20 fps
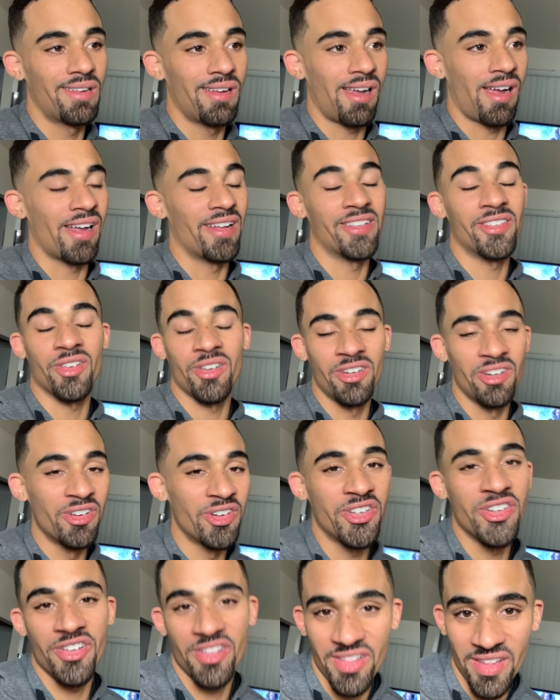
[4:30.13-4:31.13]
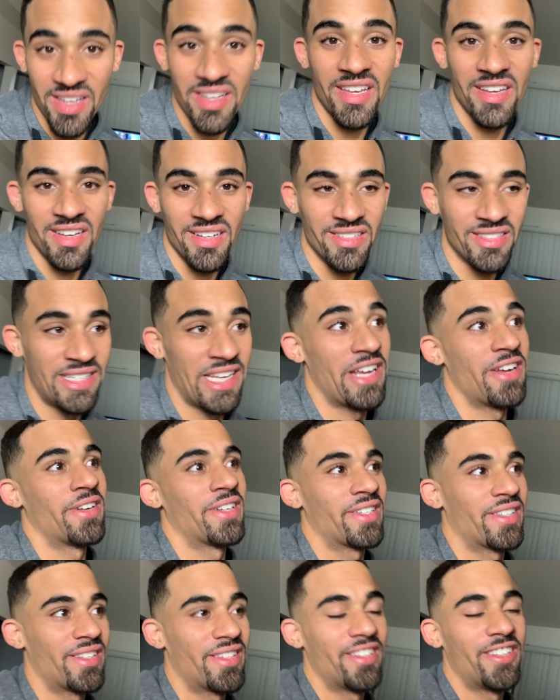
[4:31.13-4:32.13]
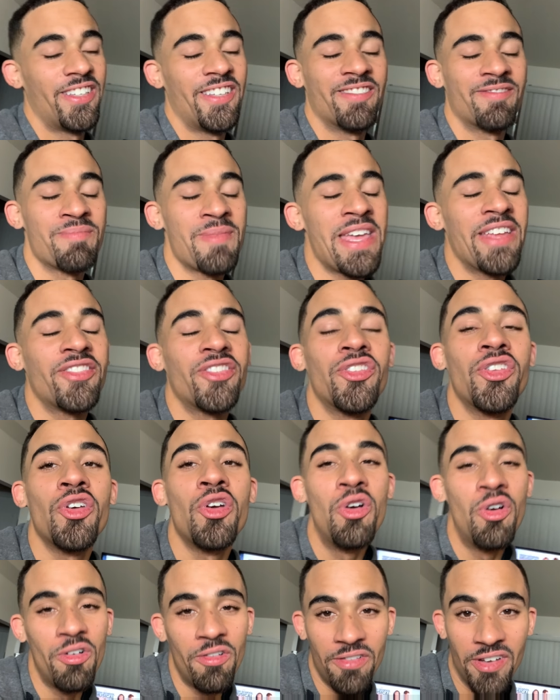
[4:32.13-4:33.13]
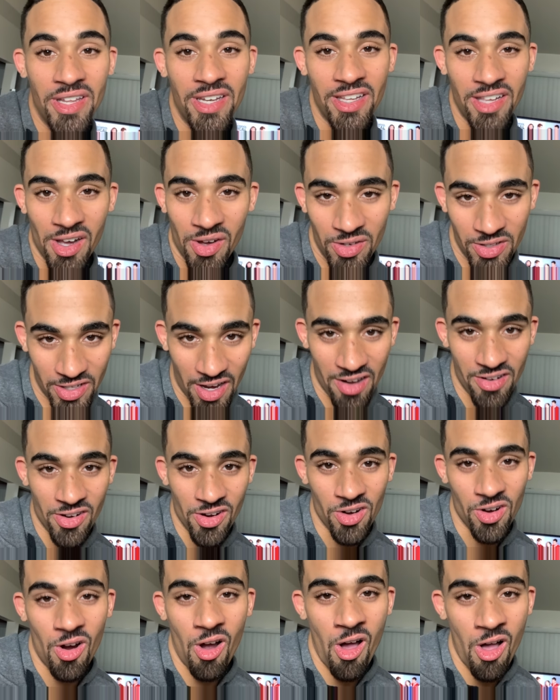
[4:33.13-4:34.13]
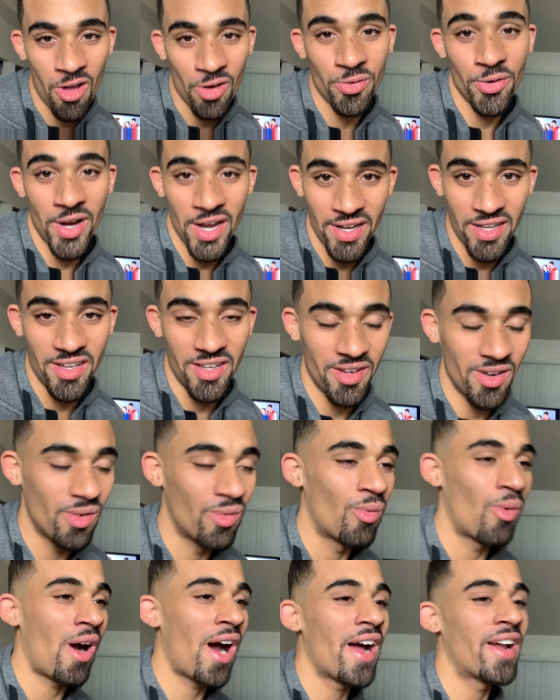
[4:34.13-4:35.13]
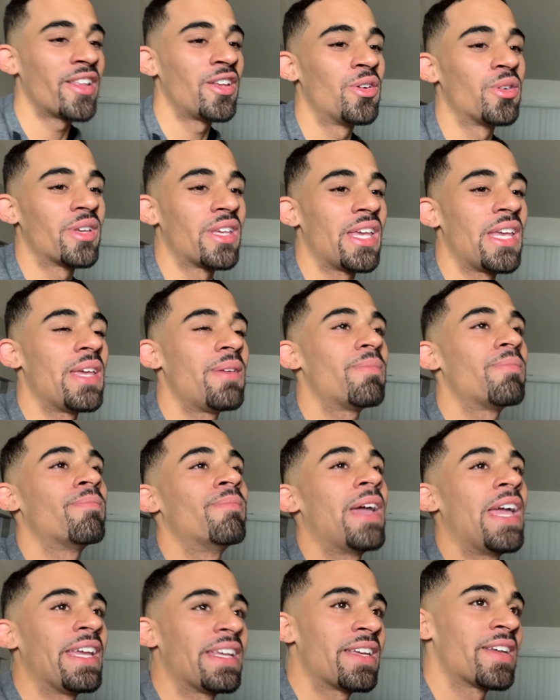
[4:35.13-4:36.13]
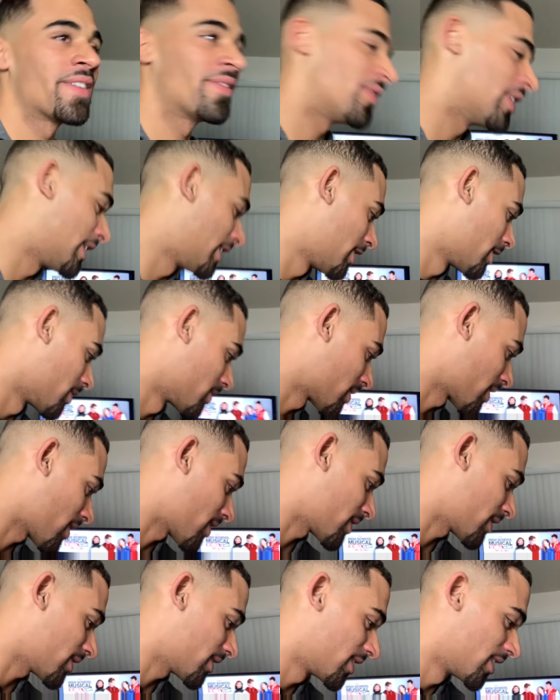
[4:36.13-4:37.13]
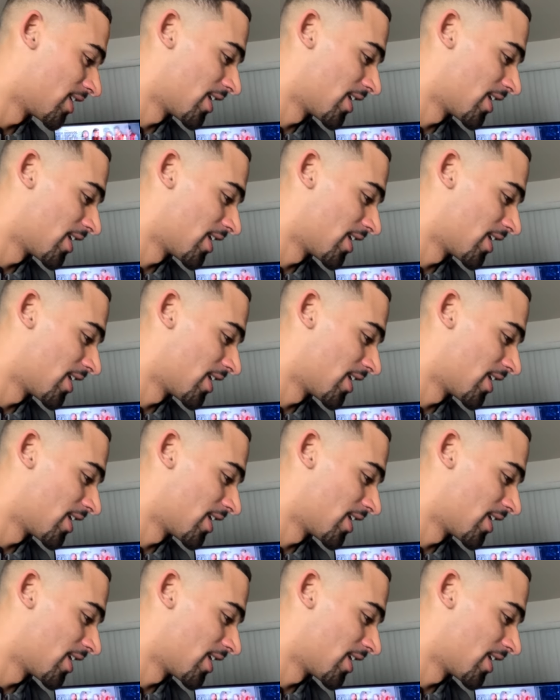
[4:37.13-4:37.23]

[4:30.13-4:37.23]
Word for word: All right, so I know what you're thinking. Derek, you've made two videos on her already. Why do you keep making videos on it?